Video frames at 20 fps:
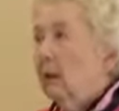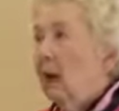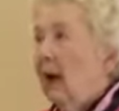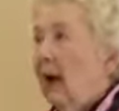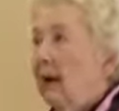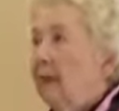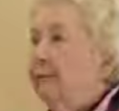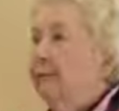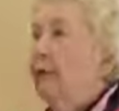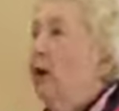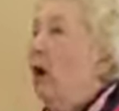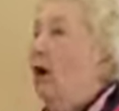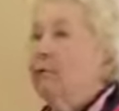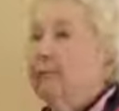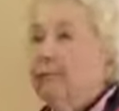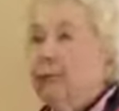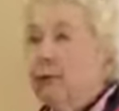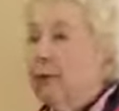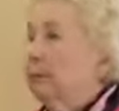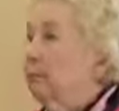I
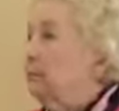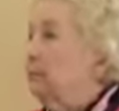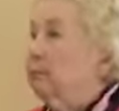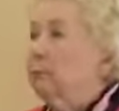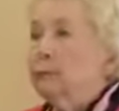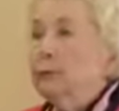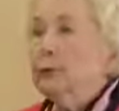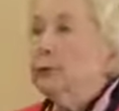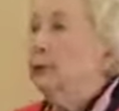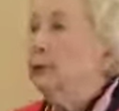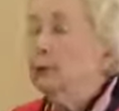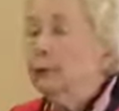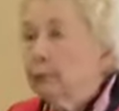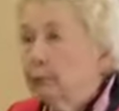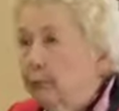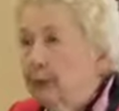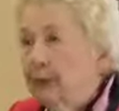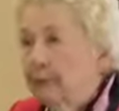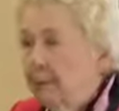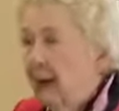fought for two,
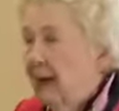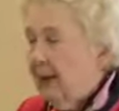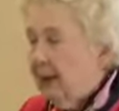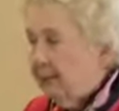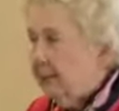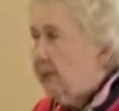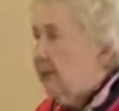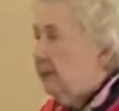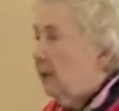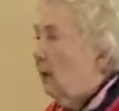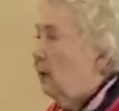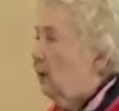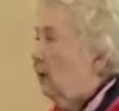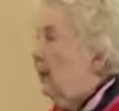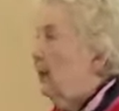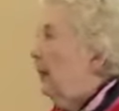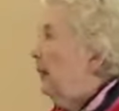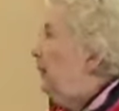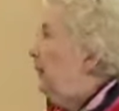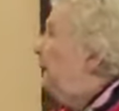three months,
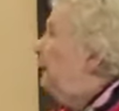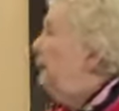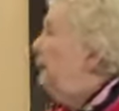okay?